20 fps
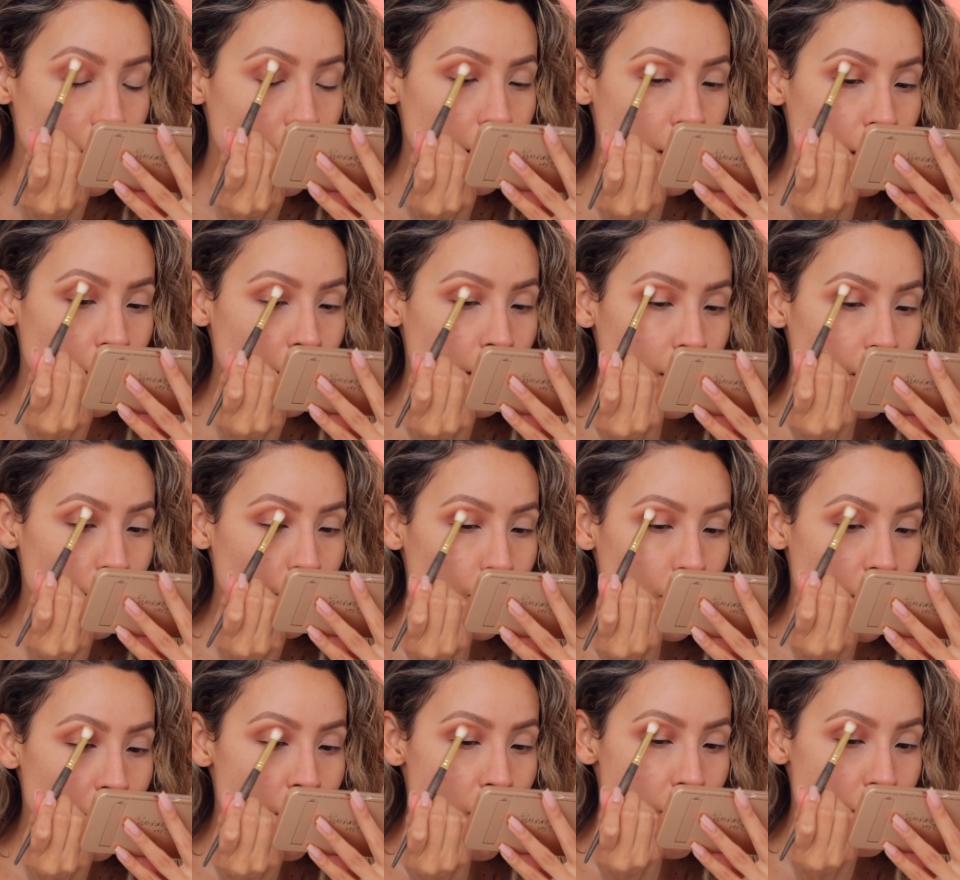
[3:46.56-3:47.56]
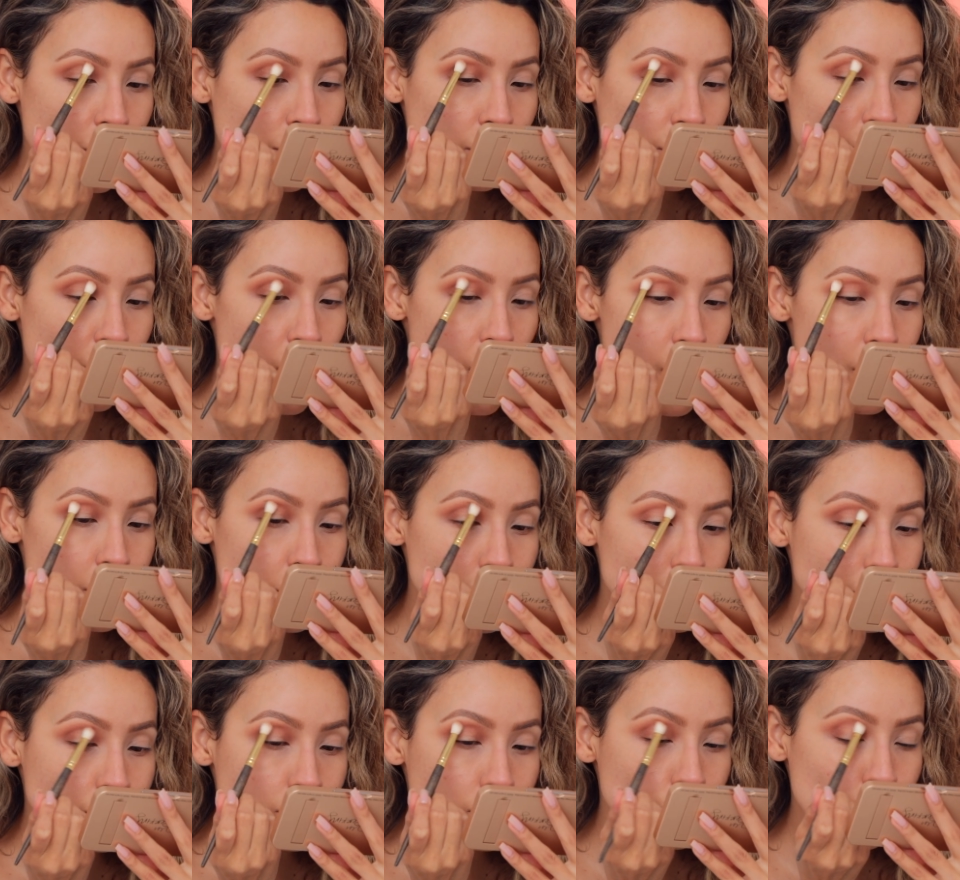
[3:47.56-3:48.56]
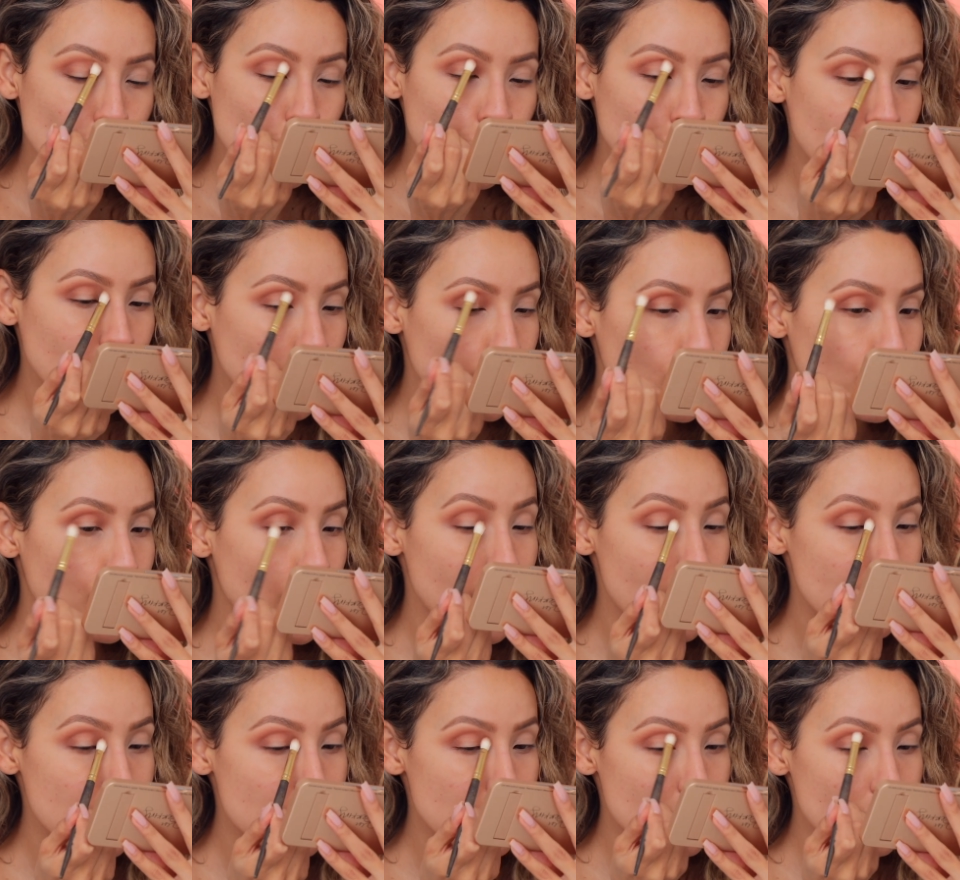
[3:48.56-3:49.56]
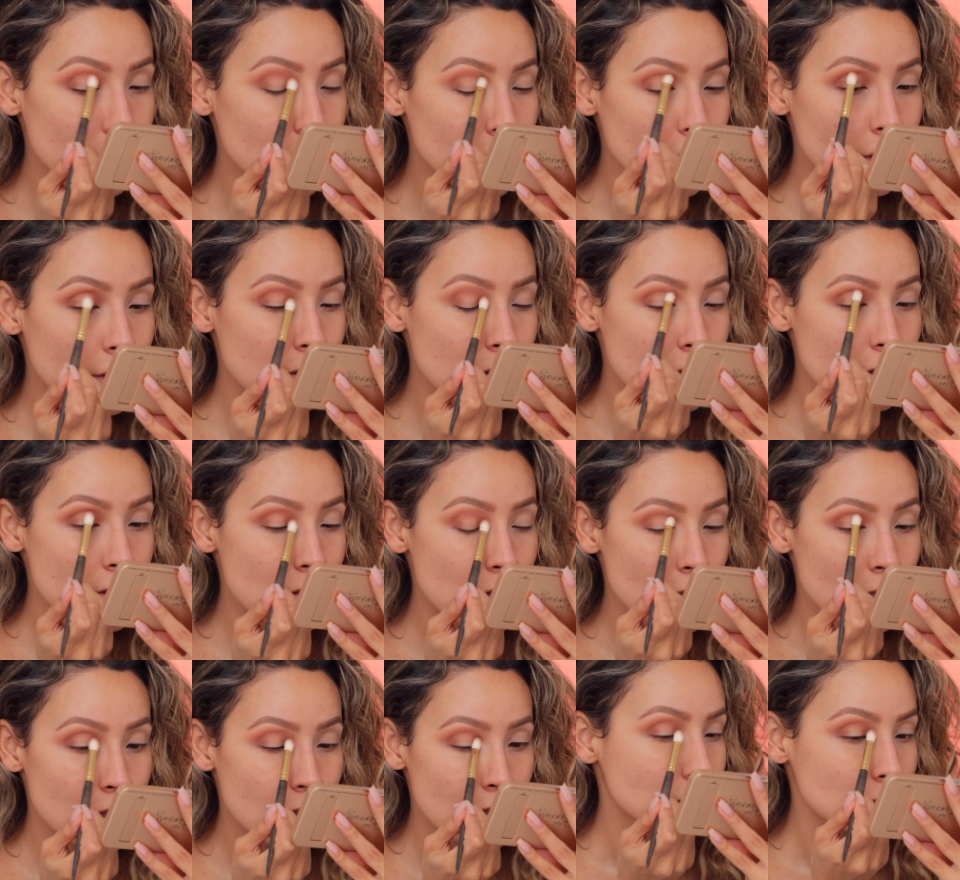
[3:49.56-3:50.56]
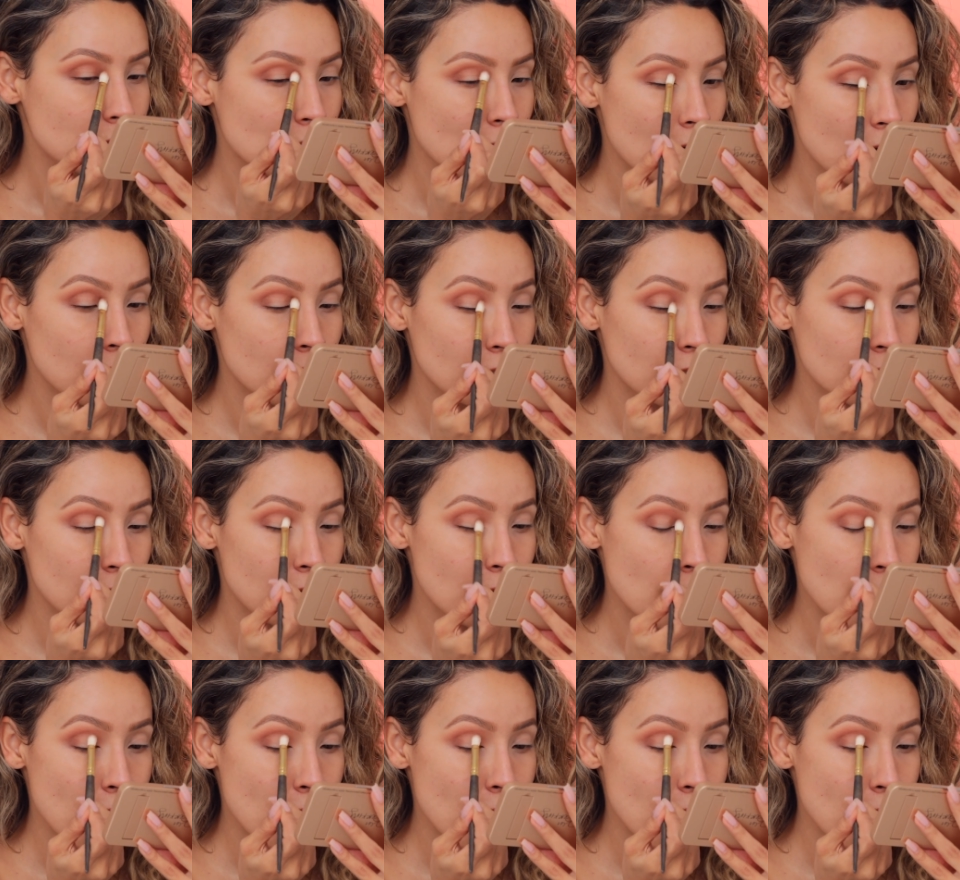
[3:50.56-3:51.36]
I am muy impressed with this color.